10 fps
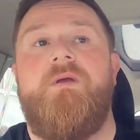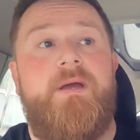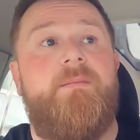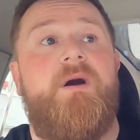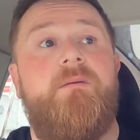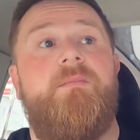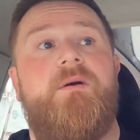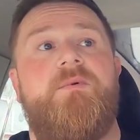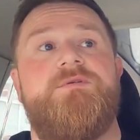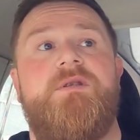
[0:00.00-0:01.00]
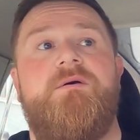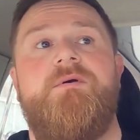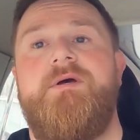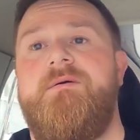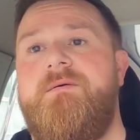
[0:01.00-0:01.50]
yeah, Mark, Mark by Munich
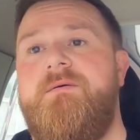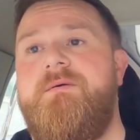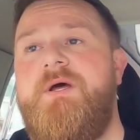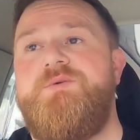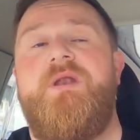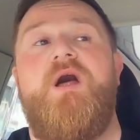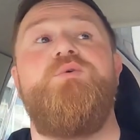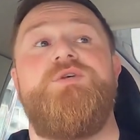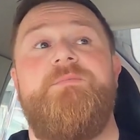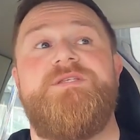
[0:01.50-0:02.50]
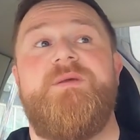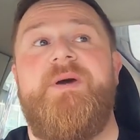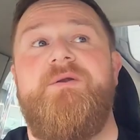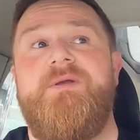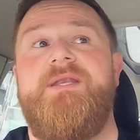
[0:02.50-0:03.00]
Arsenal. Yeah. That was when Ozil missed a
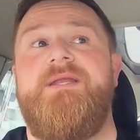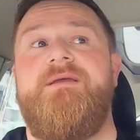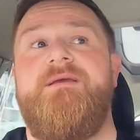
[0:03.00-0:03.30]
penalty, didn't he?